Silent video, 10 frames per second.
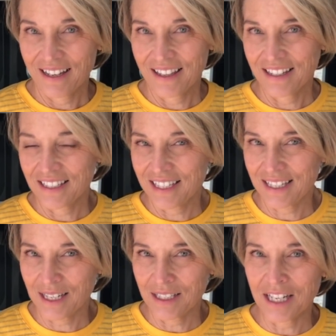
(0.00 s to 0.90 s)
they just
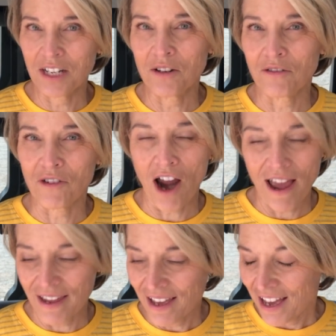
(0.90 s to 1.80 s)
continue to
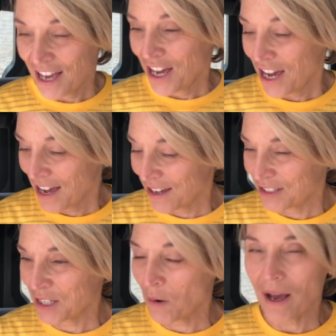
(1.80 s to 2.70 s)
fry.
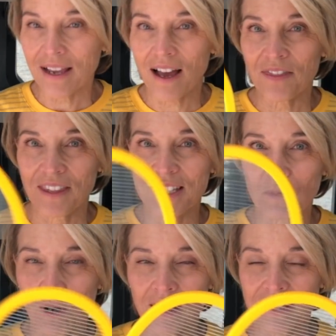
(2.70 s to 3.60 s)
So I got
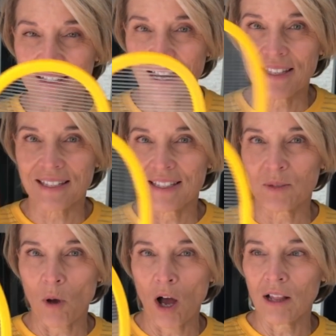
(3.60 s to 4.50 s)
this one. It's nice and
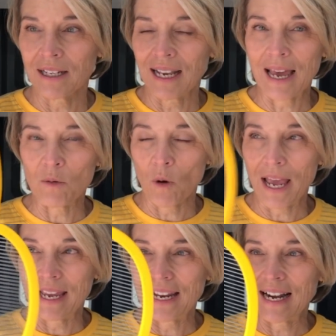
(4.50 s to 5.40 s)
small and
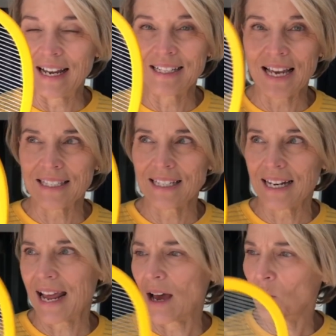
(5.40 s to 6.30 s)
lightweight, and I tested
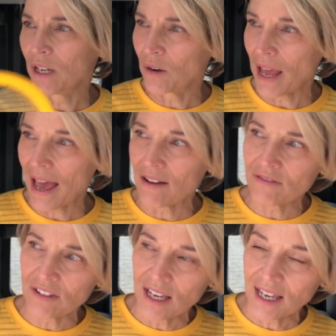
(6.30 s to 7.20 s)
it out. We don't
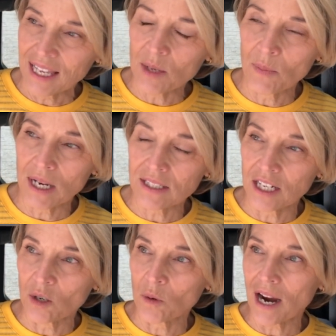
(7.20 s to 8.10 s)
have any bugs
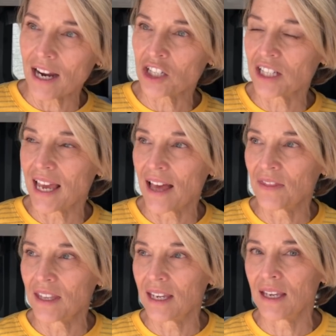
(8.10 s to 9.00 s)
here. We're actually
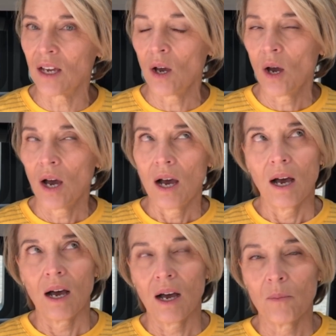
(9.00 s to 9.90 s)
at the
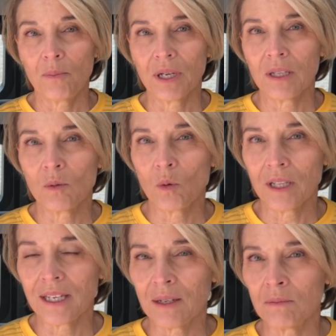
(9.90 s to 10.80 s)
Bill
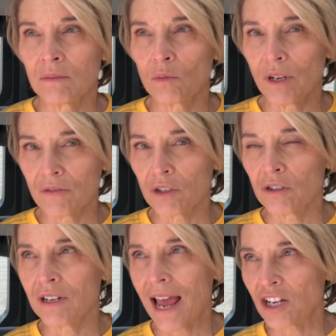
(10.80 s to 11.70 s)
William
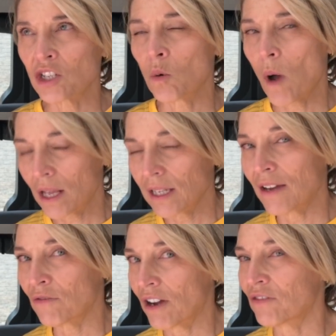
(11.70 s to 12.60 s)
River National
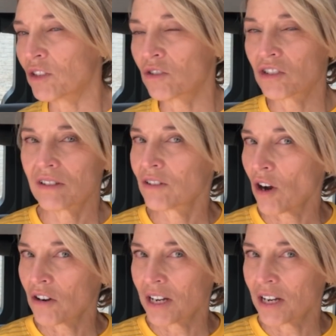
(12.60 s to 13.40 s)
Wildlife Refuge. There aren't